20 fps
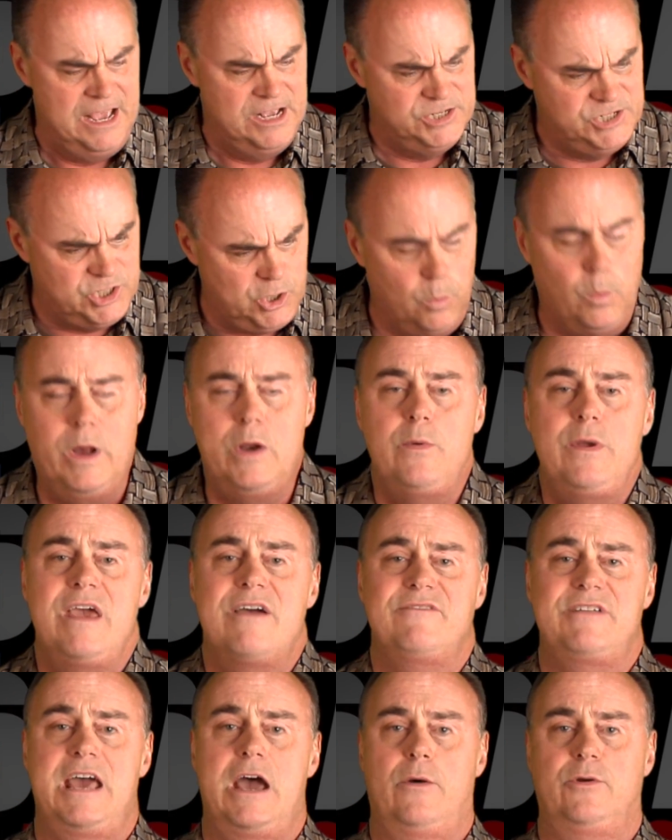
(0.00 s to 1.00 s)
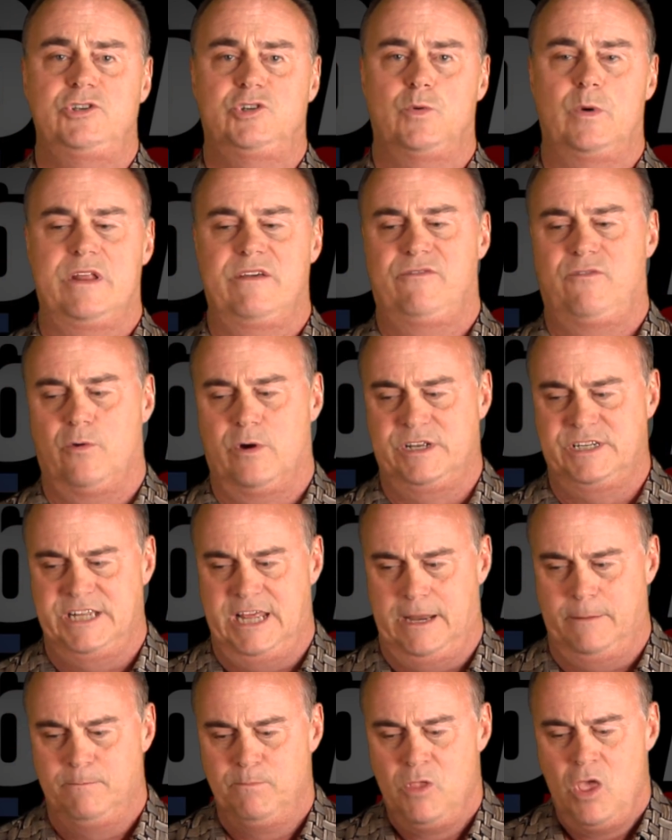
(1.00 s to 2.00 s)
So what do we have now in
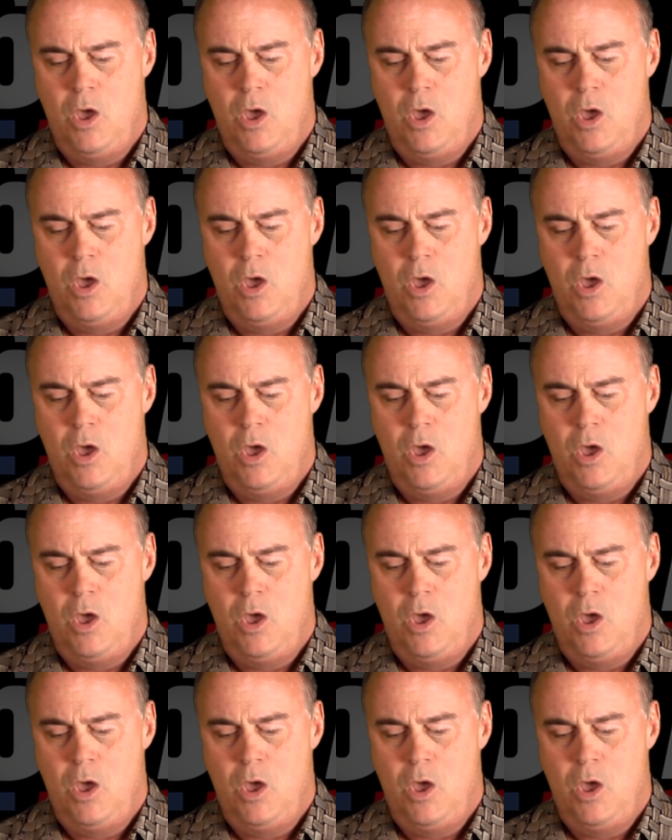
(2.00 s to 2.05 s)
2014?